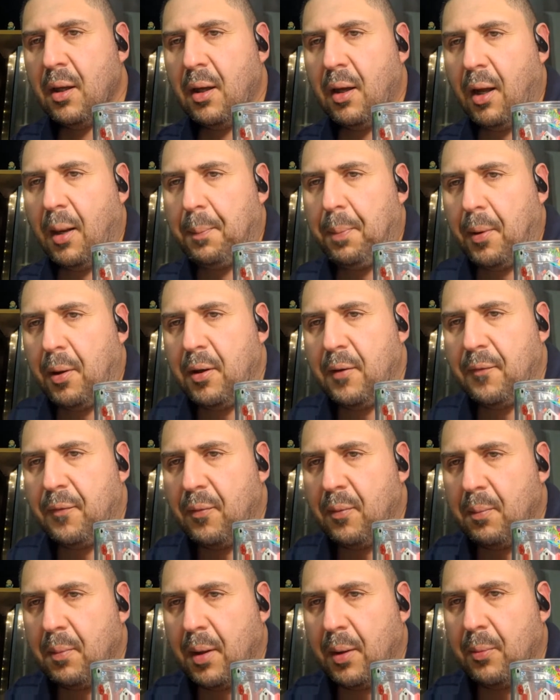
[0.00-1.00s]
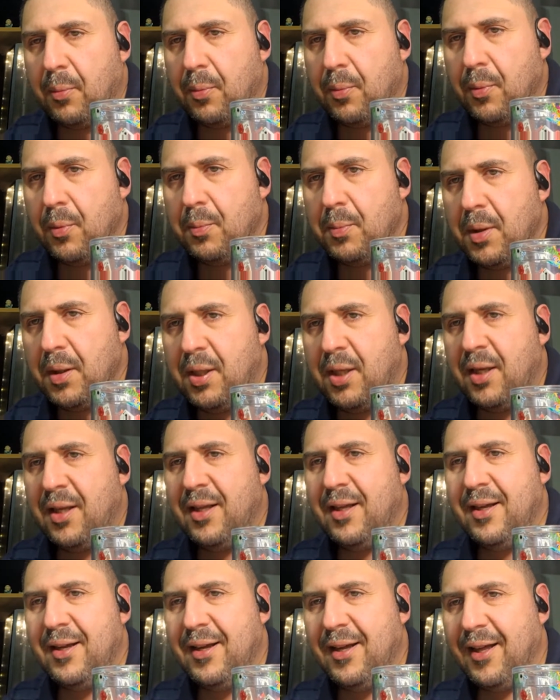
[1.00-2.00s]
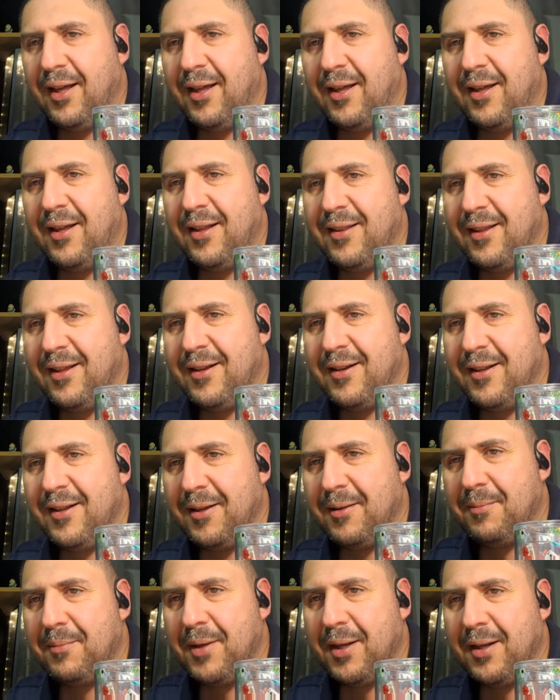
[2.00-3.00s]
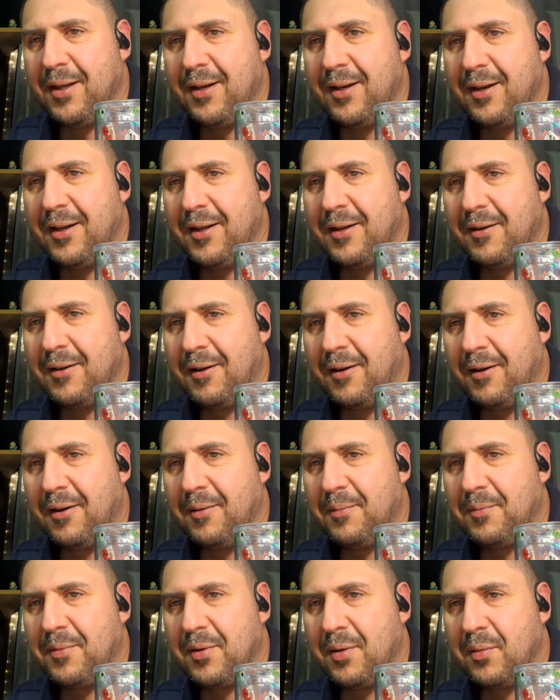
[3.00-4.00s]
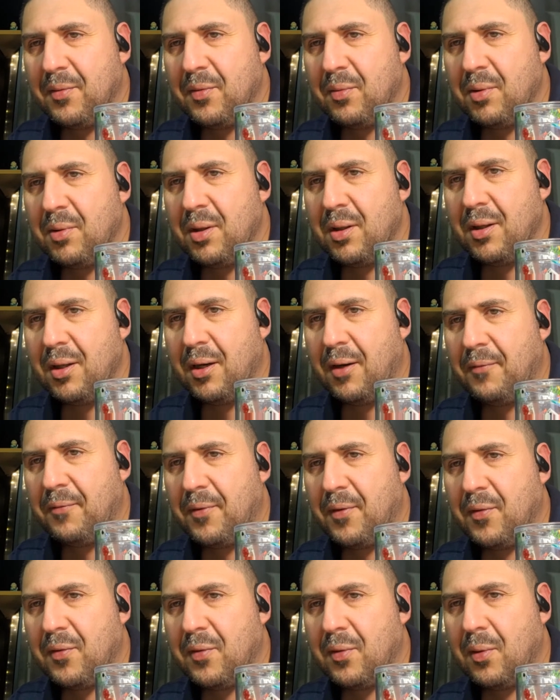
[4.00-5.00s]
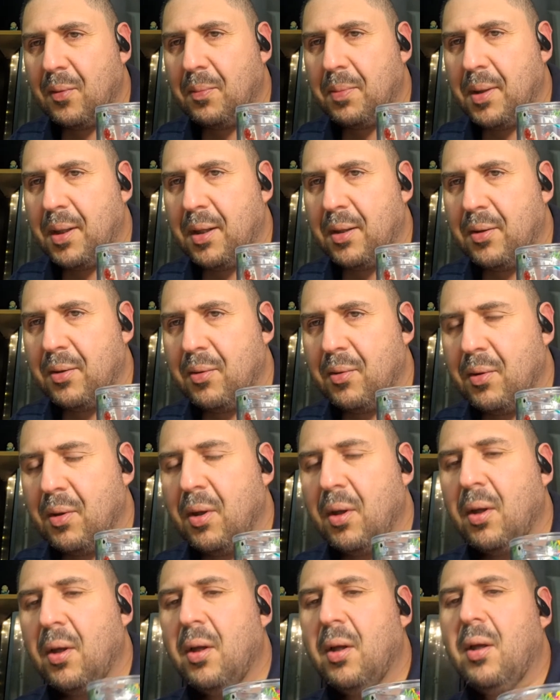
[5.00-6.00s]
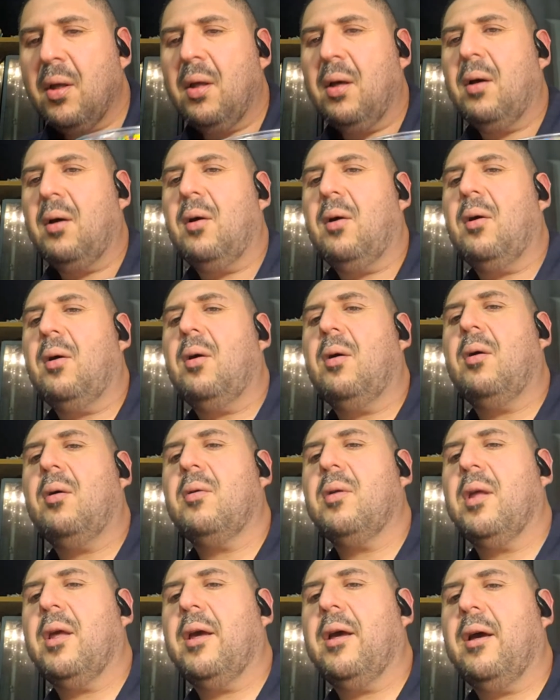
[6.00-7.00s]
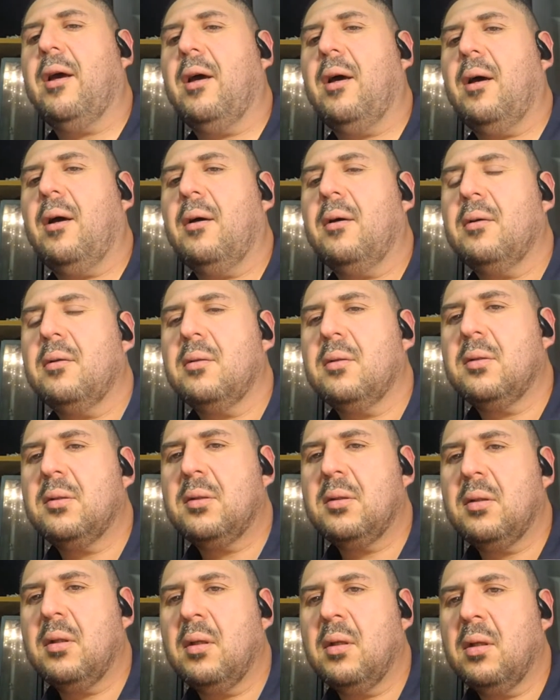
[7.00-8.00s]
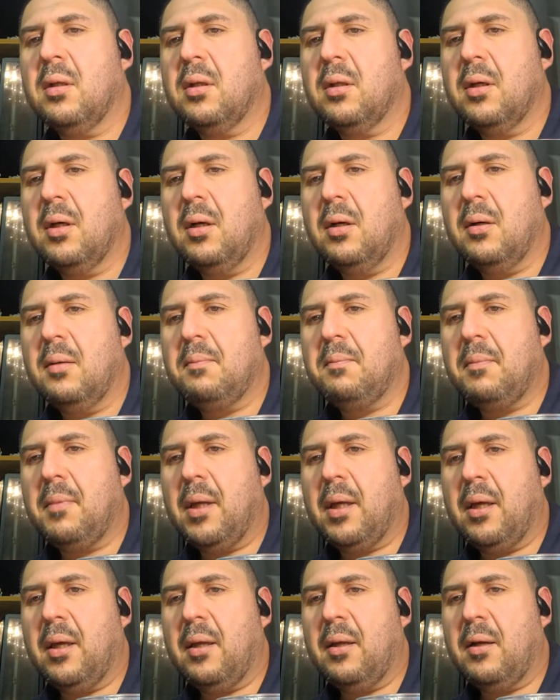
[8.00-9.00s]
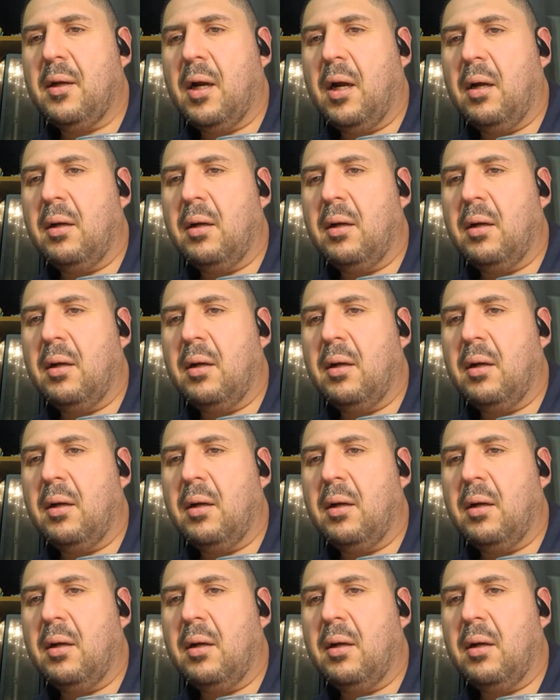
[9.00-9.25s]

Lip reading: I bought it from my roomie that he immediately cut himself swinging. I felt so bad, dude. Oh yeah, man.